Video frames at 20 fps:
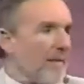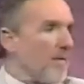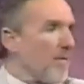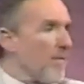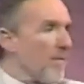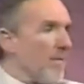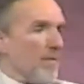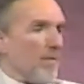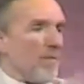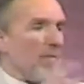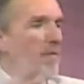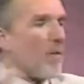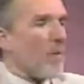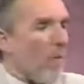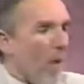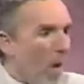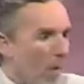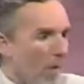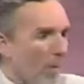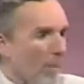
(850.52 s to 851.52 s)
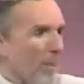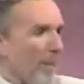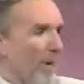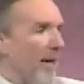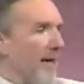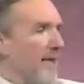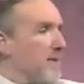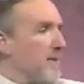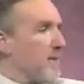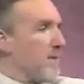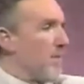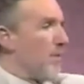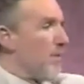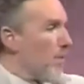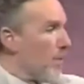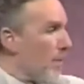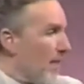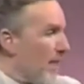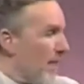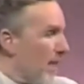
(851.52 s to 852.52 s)
or you're in the wrong place, or
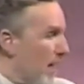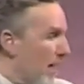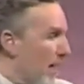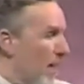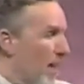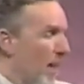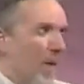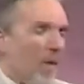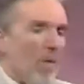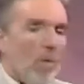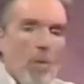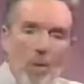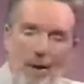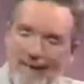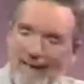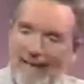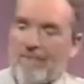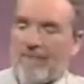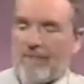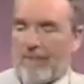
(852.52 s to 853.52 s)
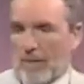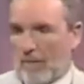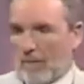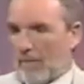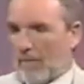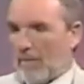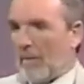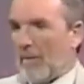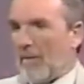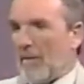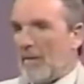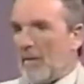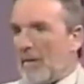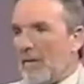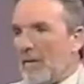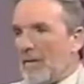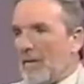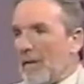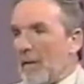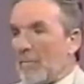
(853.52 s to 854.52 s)
you're in the whatever.
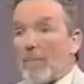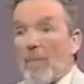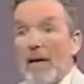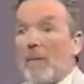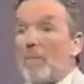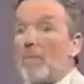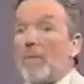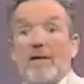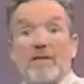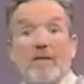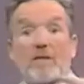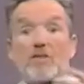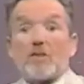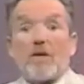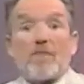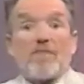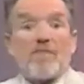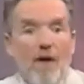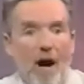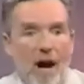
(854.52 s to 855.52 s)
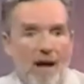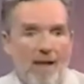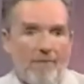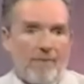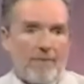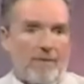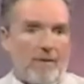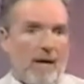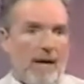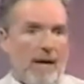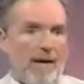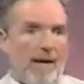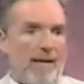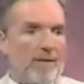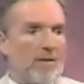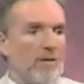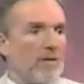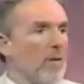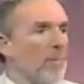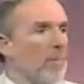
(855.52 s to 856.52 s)
It may be that your father
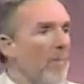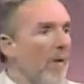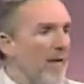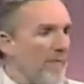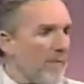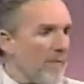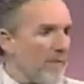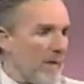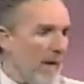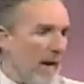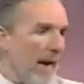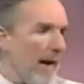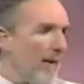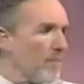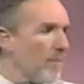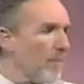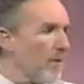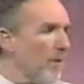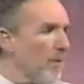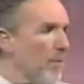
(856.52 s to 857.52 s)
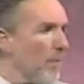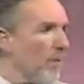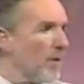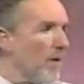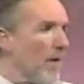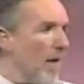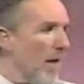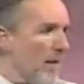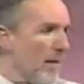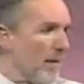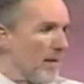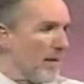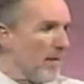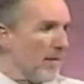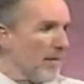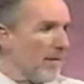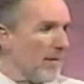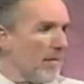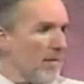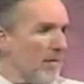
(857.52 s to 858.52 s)
died, or your mother died when you were young,
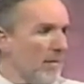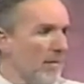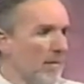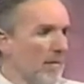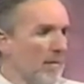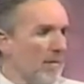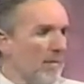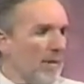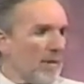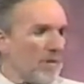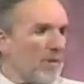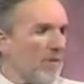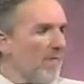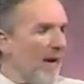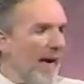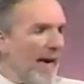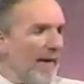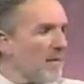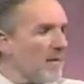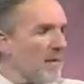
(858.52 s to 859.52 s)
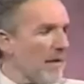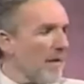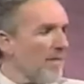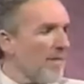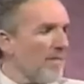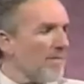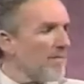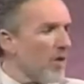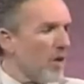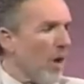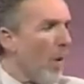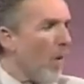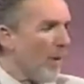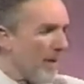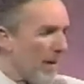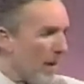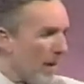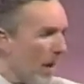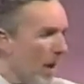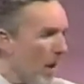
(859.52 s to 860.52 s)
that you've had to go
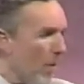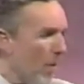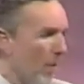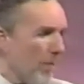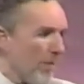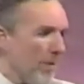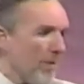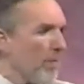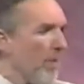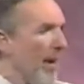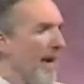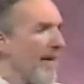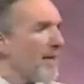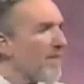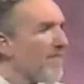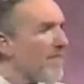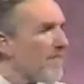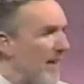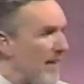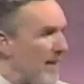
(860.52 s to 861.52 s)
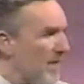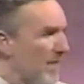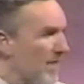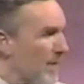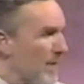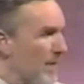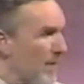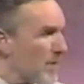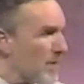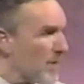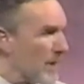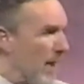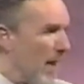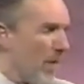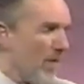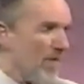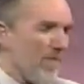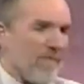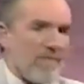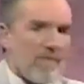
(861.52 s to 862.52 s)
it alone, or you had to fend for
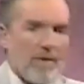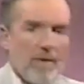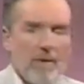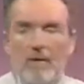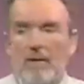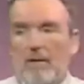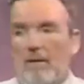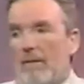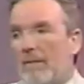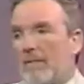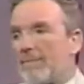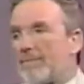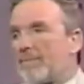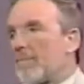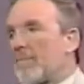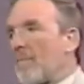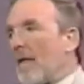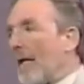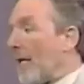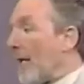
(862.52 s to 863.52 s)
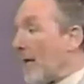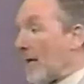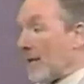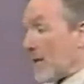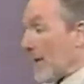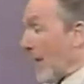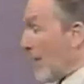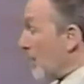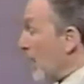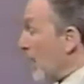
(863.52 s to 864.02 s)
yourself. And in some